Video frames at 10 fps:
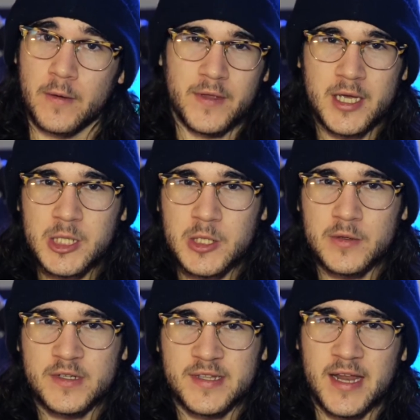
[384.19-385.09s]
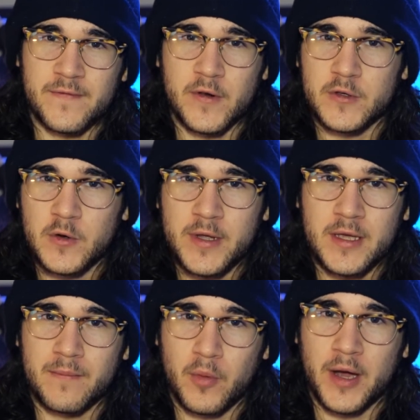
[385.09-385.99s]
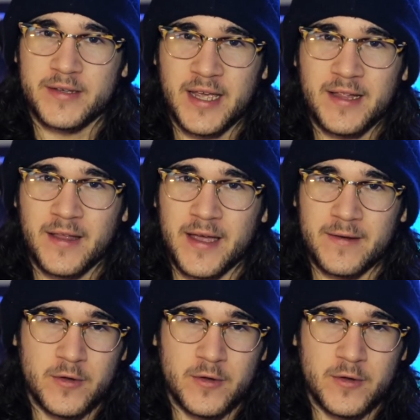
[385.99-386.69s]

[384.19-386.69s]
The issue is that if you're doing it in broad daylight,